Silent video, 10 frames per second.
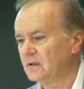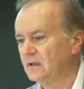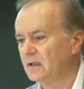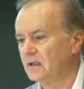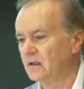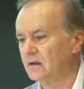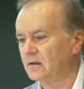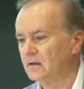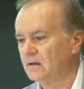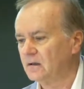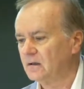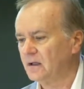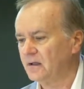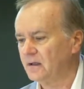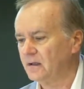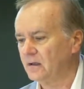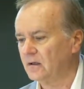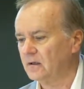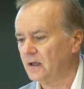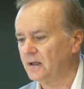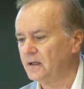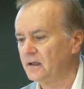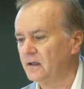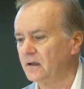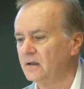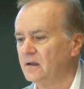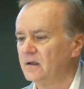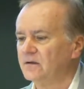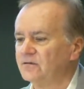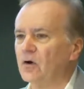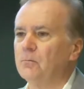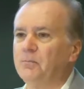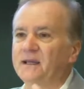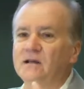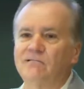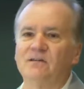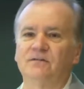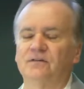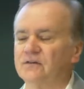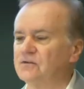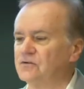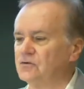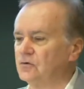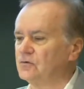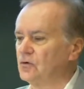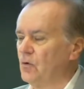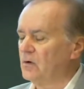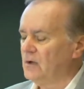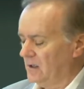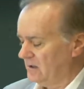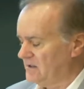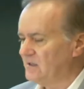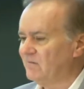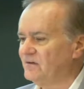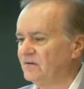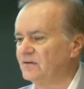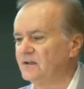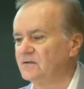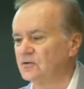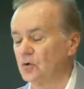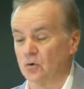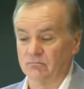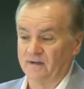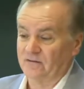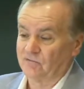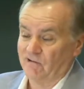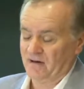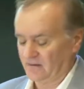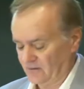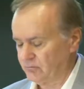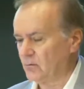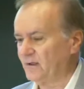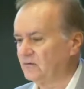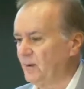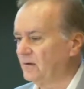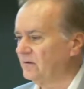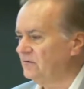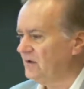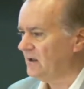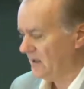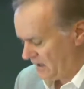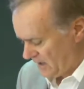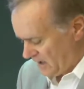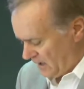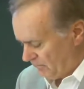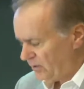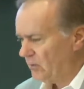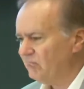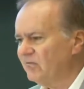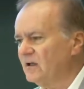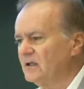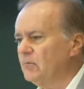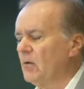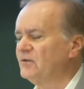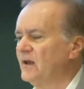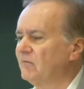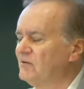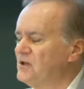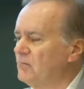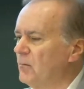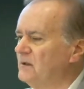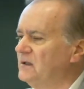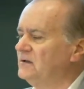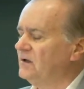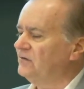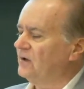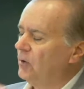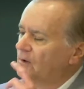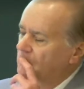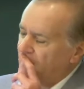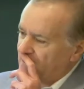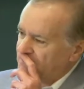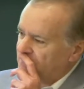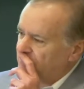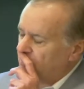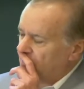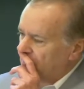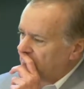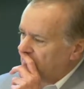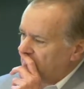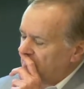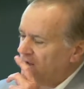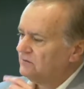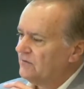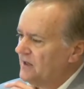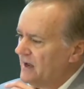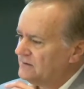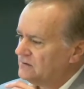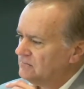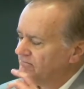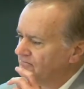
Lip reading: here, and here, and here. So big increases in student talk, decreases in teacher talk. That's great, that's what we expect to see. But really what was interesting when we did this, and looking back at this work, is that,